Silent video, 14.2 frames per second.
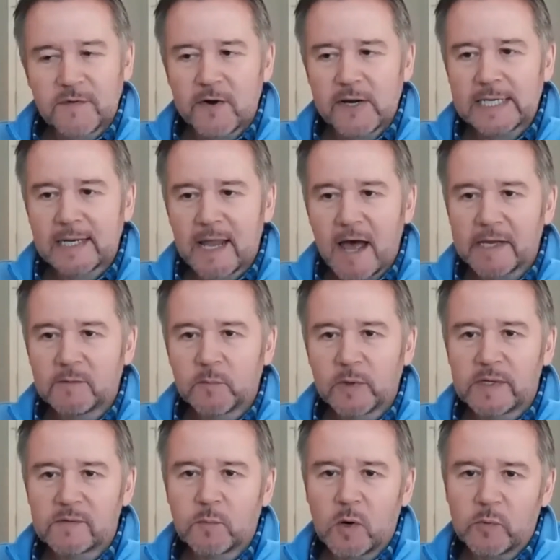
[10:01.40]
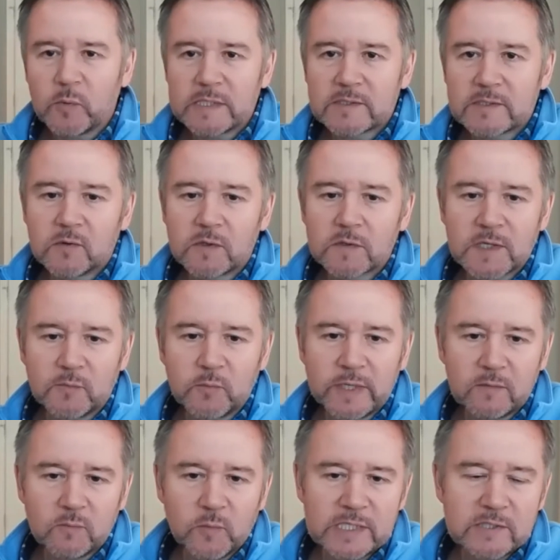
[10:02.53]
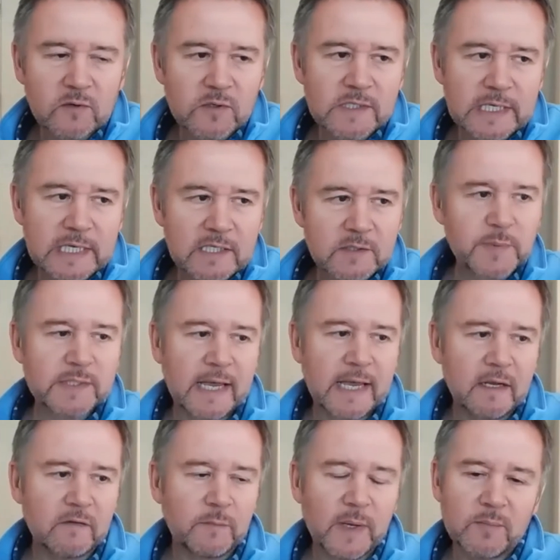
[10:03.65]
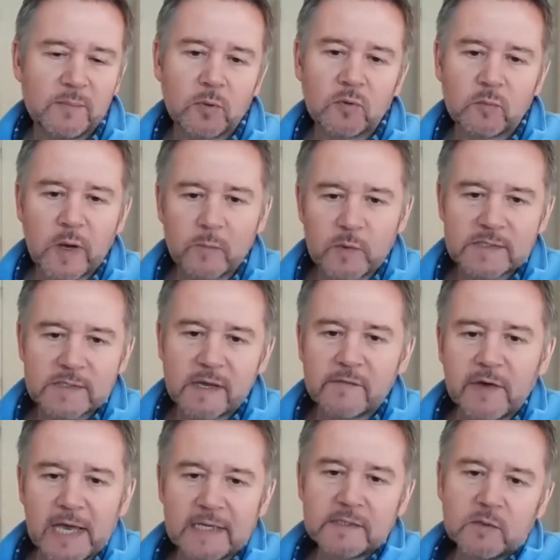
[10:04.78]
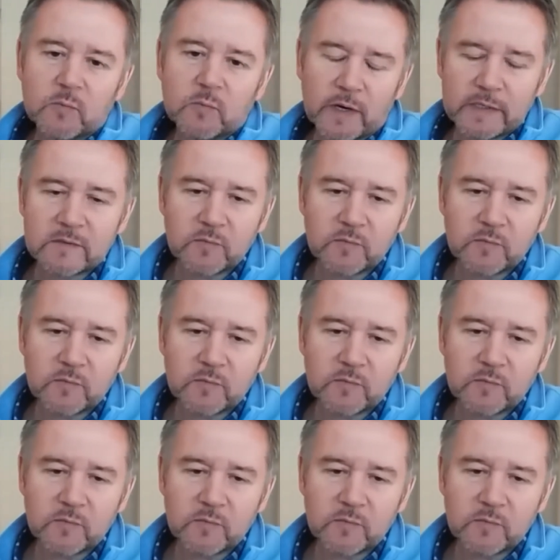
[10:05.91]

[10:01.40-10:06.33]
very in line with what we saw. So we saw 6% of people when we surveyed who wanted